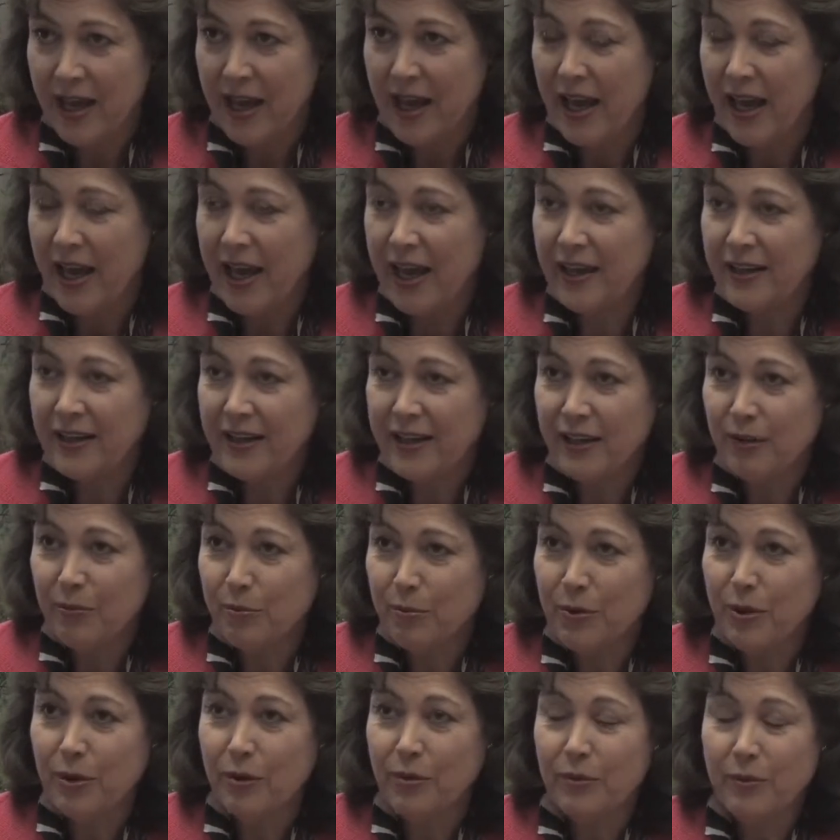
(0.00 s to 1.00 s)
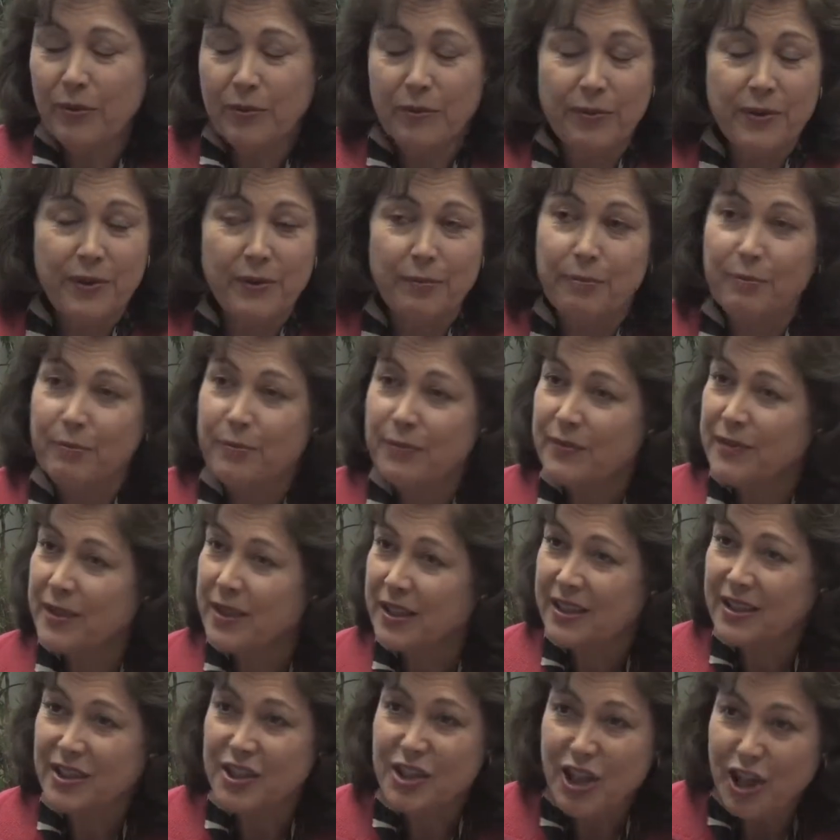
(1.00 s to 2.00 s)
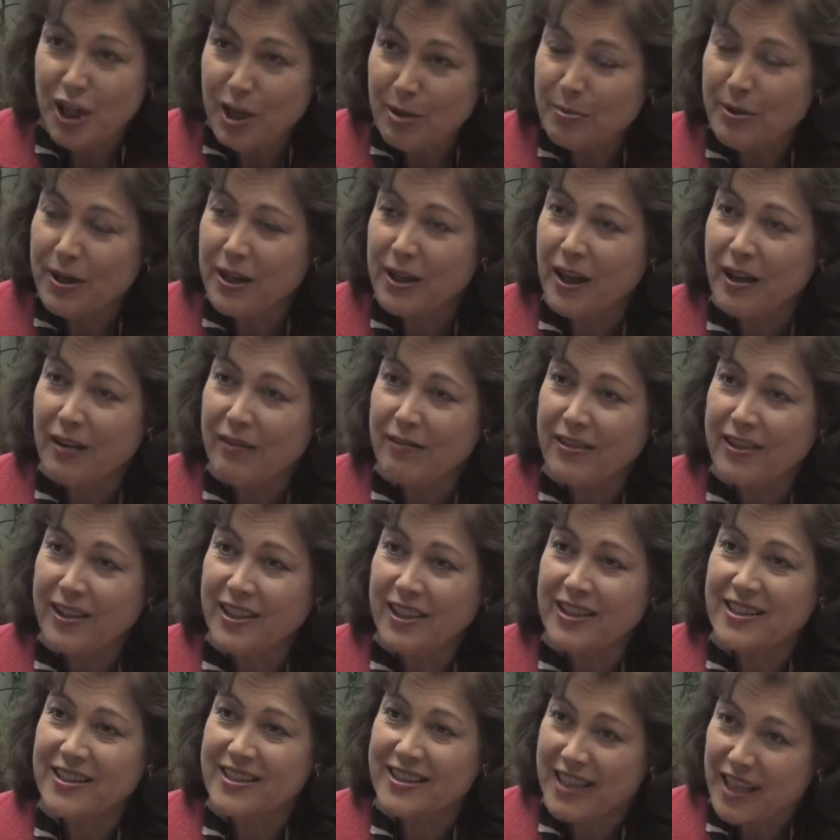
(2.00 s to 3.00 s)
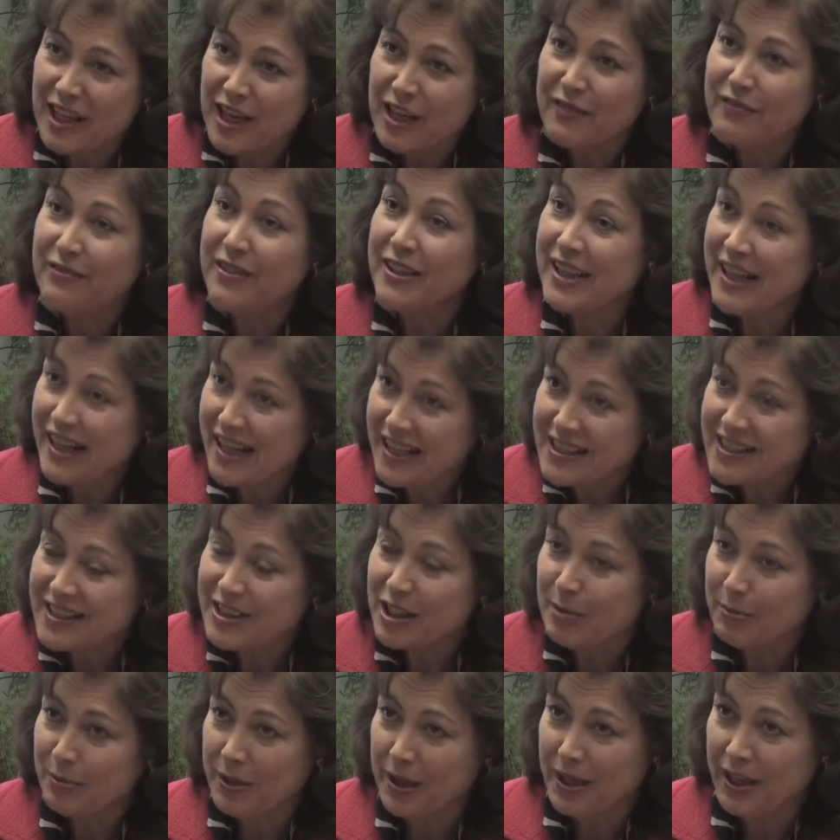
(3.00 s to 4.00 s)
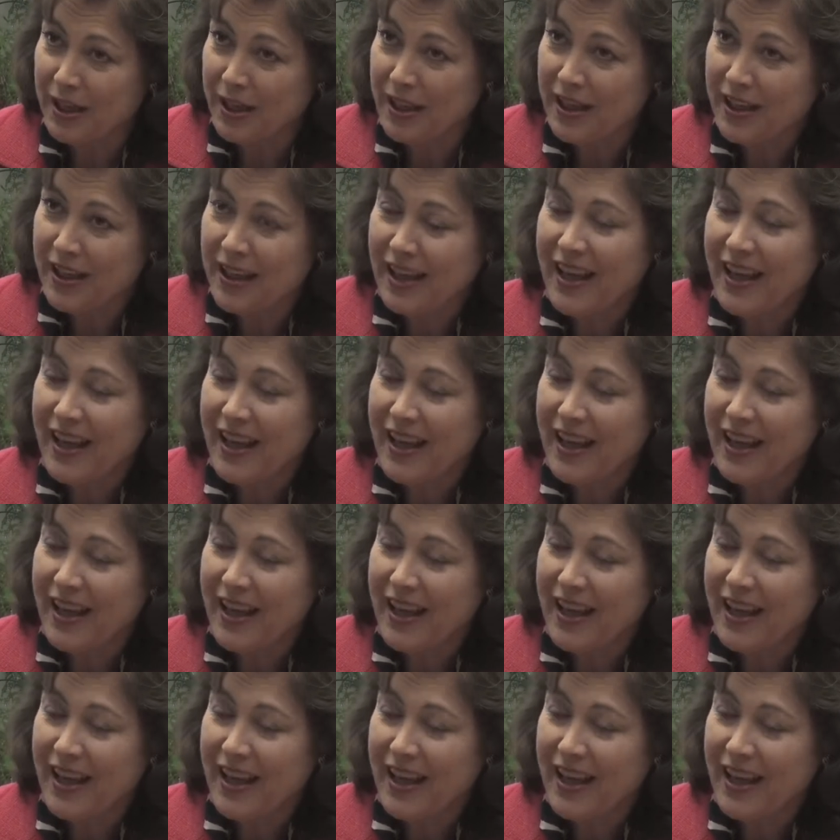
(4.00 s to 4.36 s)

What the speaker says: And it will, the chairman of the Senate Finance Committee,